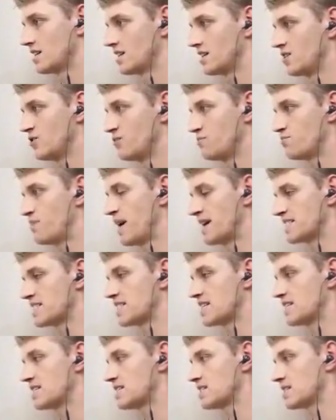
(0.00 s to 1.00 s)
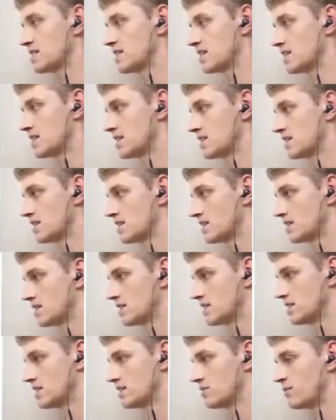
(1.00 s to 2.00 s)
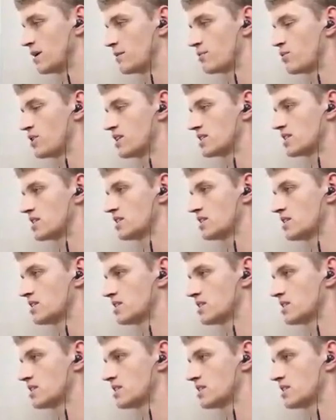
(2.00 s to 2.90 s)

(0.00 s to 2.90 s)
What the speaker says: You peasants. My presence.